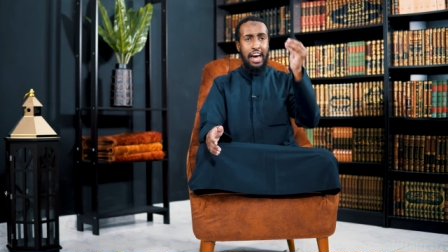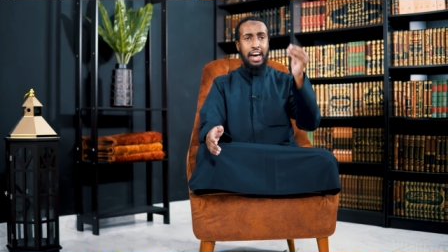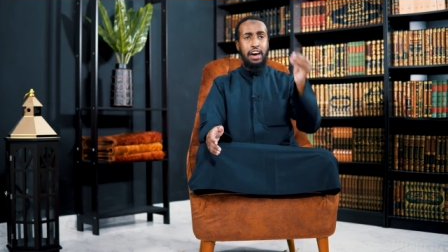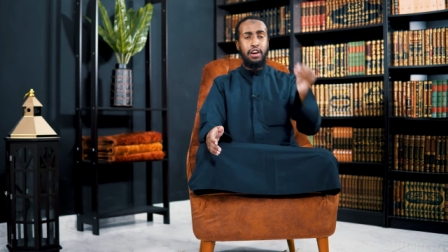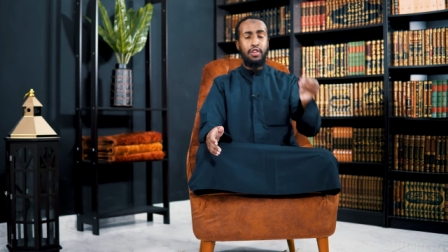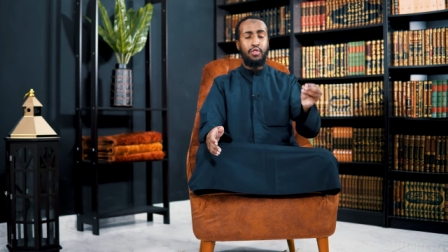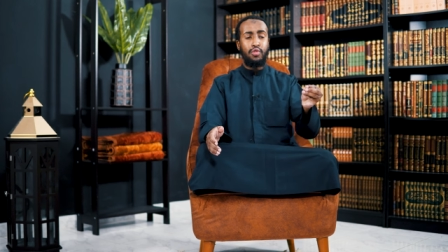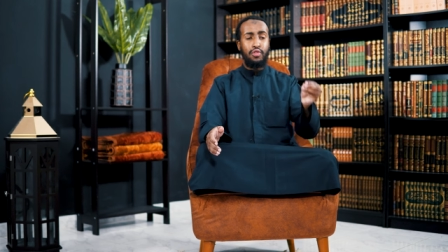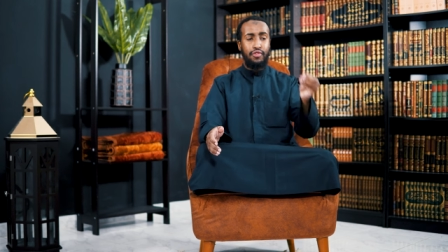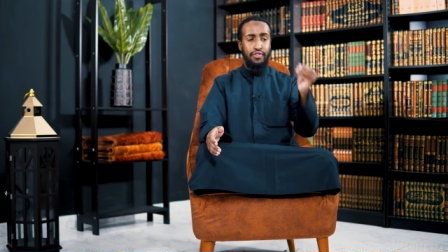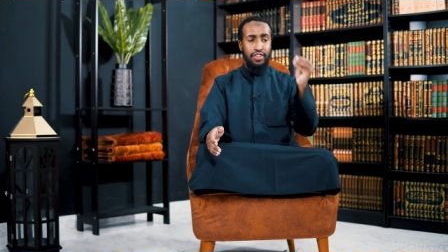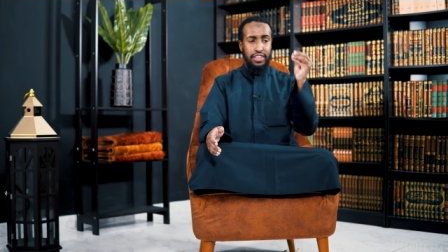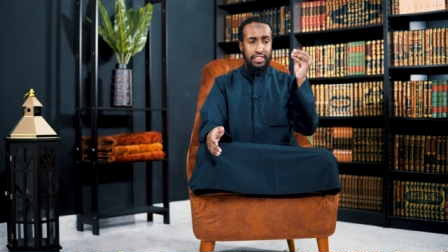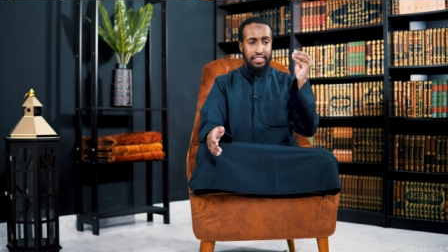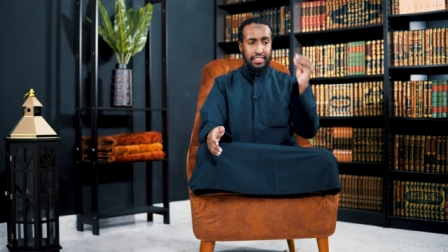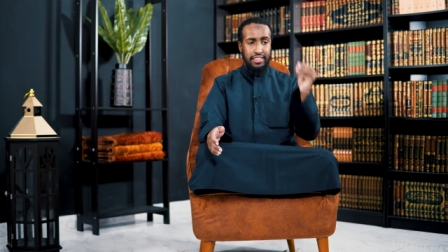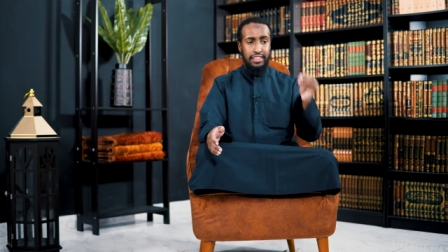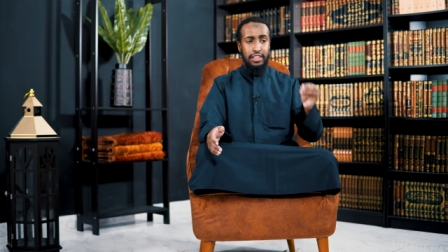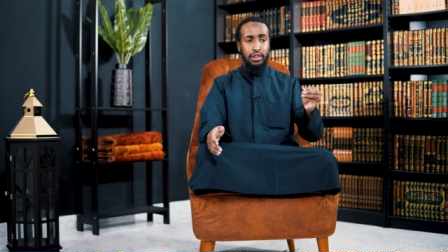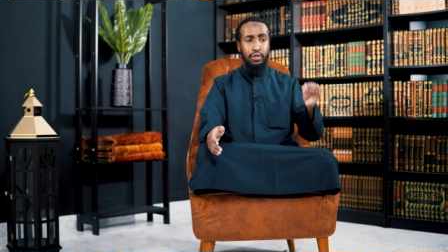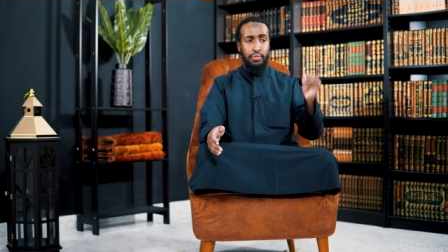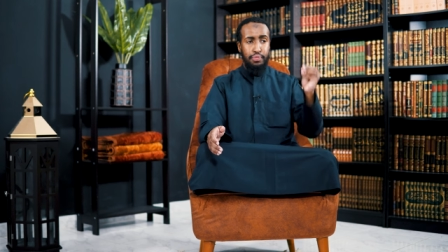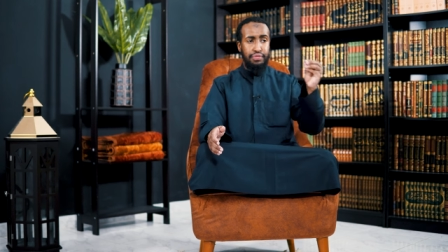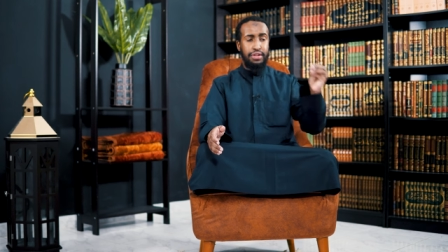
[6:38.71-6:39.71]
ahruf is
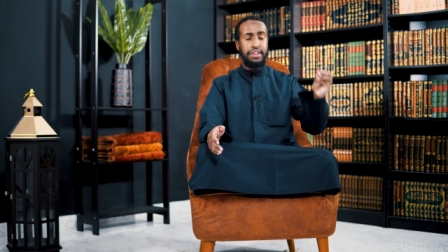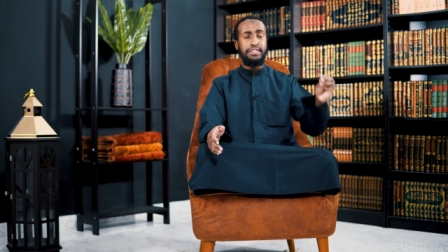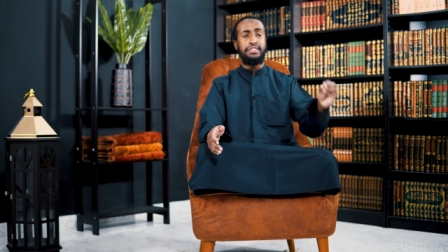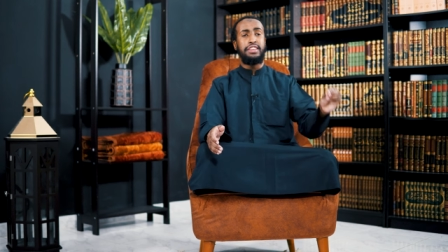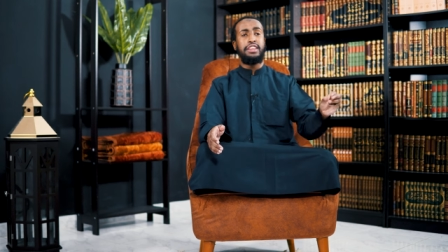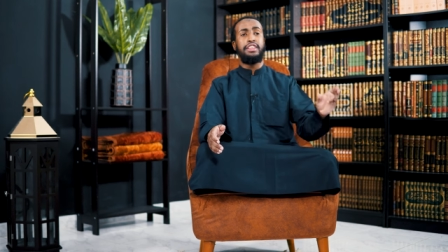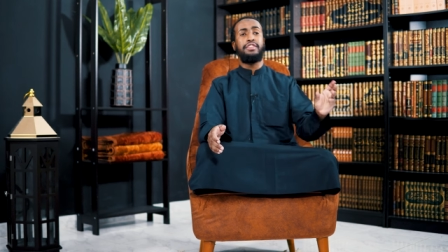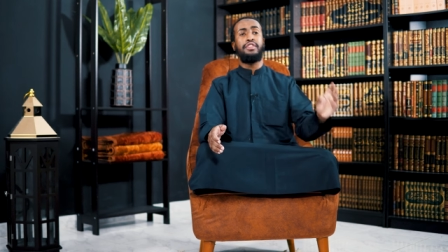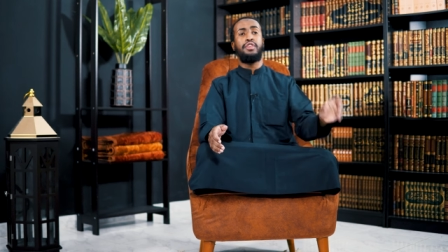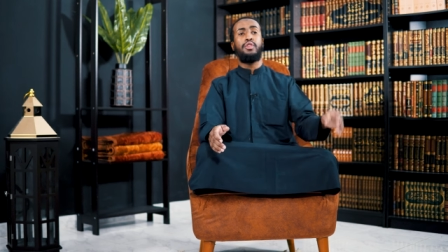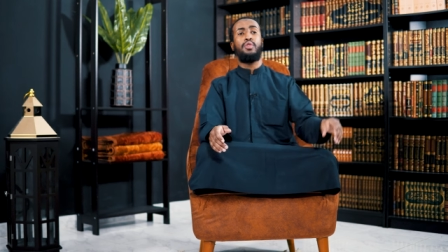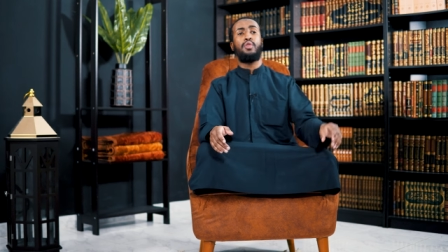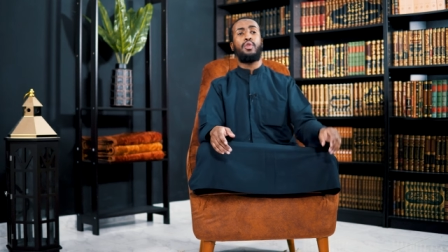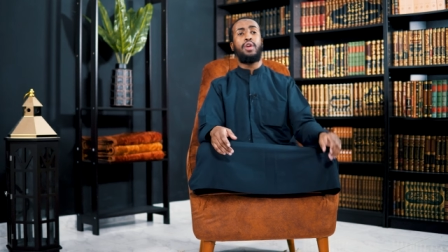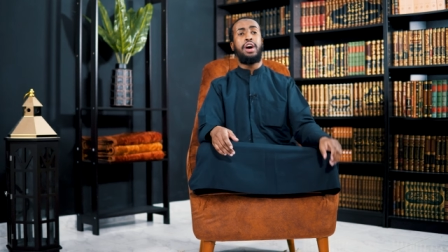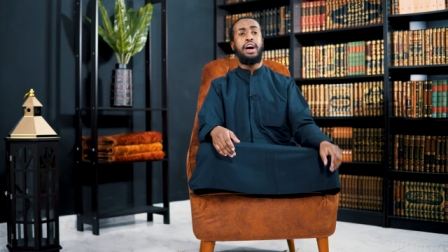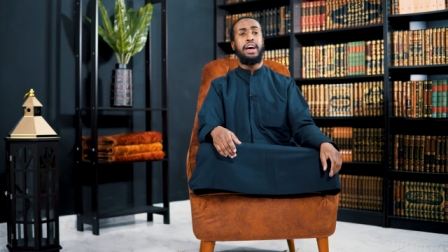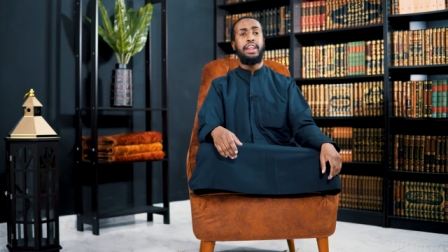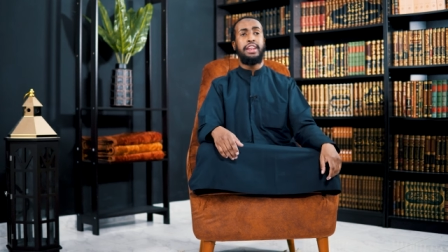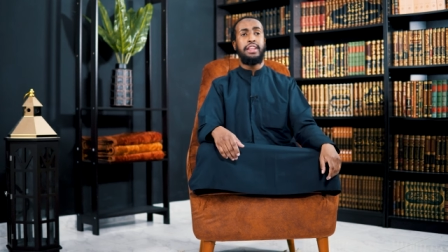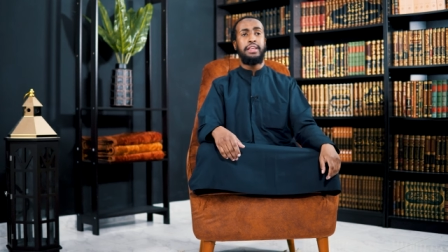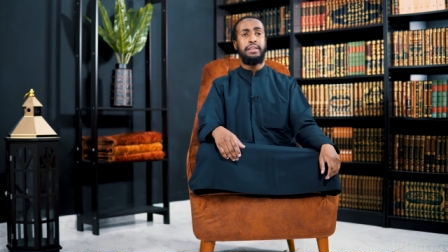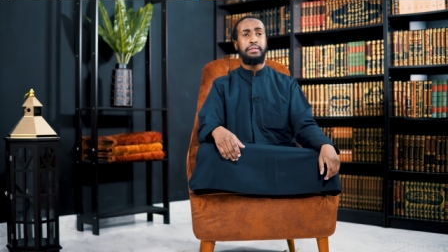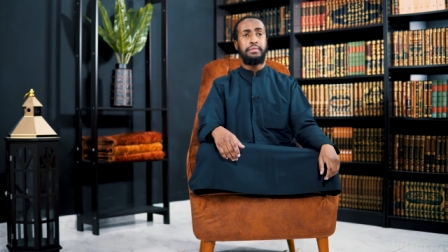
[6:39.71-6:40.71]
still present in the
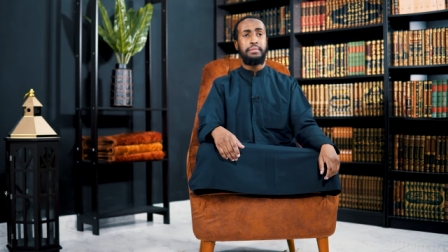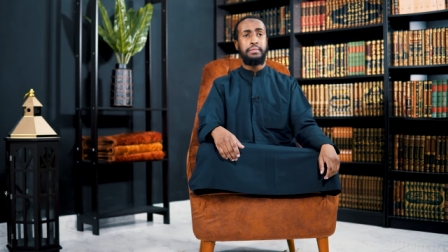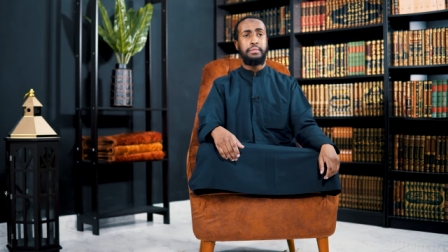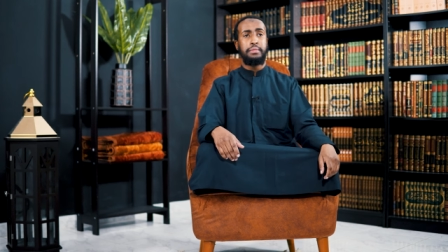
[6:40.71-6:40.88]
Quran.